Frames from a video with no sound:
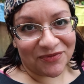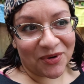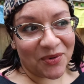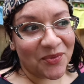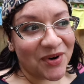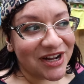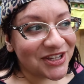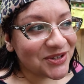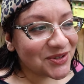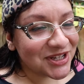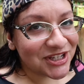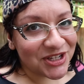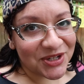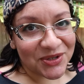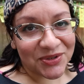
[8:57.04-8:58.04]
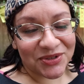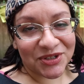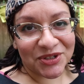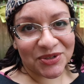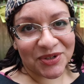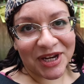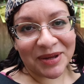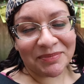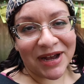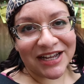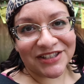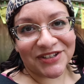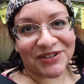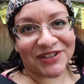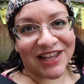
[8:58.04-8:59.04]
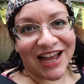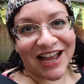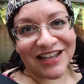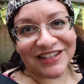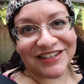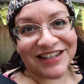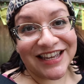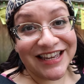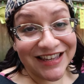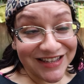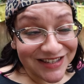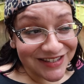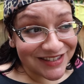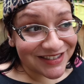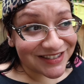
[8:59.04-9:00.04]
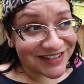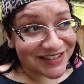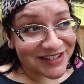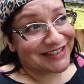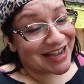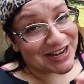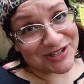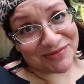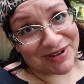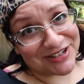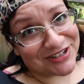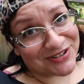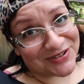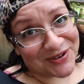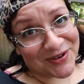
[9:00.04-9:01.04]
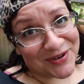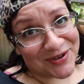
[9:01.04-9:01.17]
for what you can use to treat mites or lice is diatomaceous